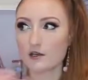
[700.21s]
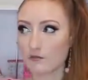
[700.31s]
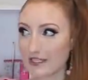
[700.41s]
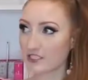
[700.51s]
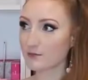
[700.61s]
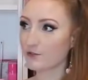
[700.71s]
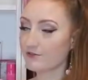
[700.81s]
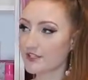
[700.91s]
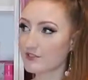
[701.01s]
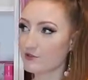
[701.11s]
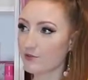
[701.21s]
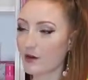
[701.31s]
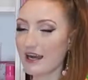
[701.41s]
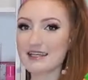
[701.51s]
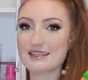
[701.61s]
reasonable for this sort of
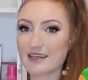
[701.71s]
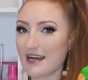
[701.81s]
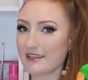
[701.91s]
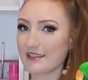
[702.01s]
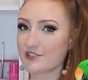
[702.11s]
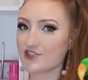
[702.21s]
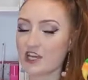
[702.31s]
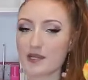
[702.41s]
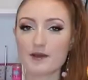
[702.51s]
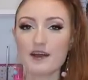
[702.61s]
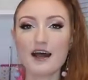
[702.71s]
price and I think it's cheap.